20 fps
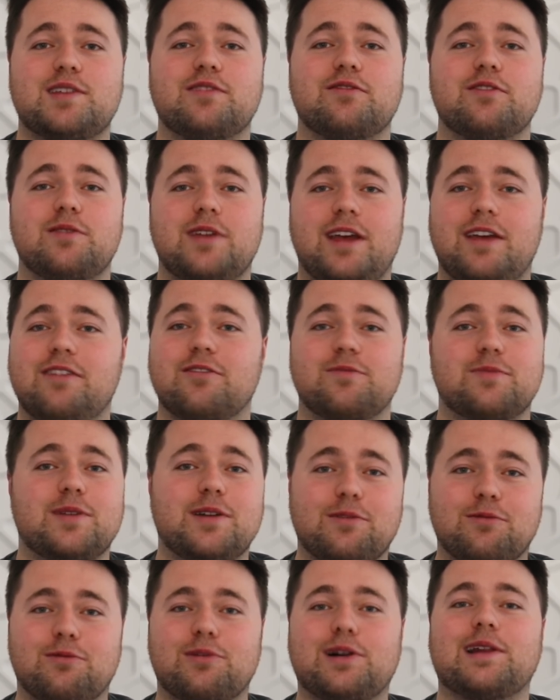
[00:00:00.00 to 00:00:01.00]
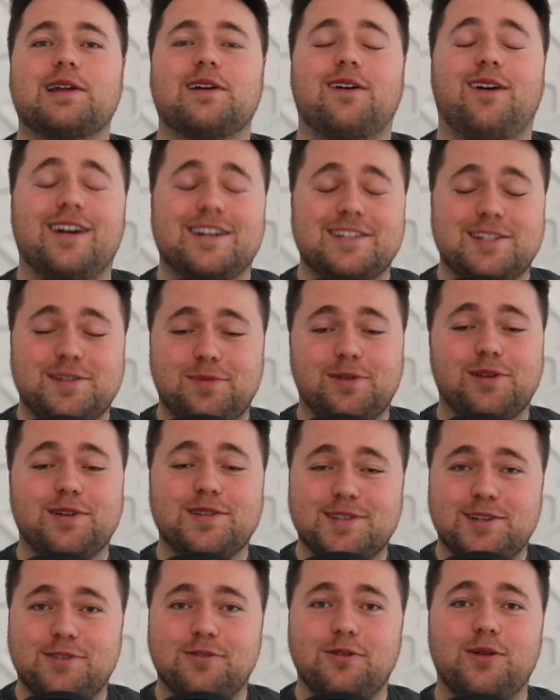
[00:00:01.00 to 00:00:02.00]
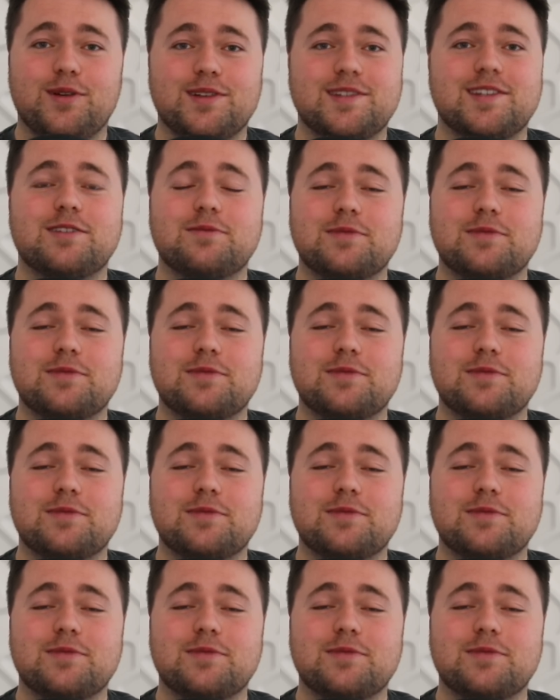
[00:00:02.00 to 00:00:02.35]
He've been in really high spirits, of course.